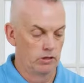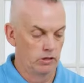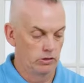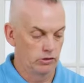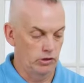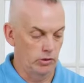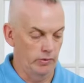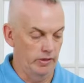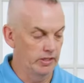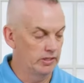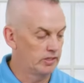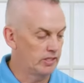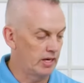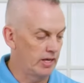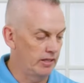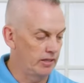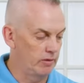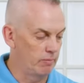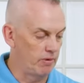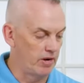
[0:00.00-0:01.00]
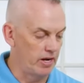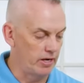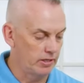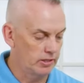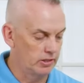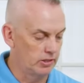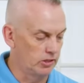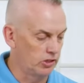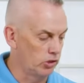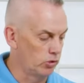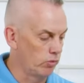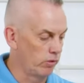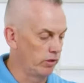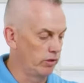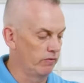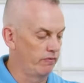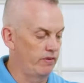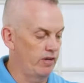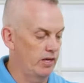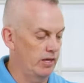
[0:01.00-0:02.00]
So inside the box, this is what
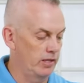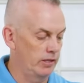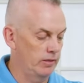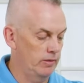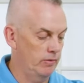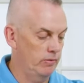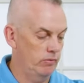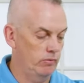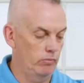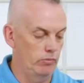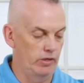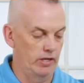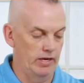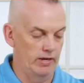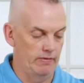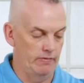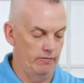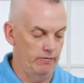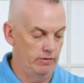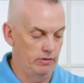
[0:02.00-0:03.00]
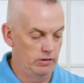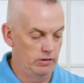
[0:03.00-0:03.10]
you'll find. We have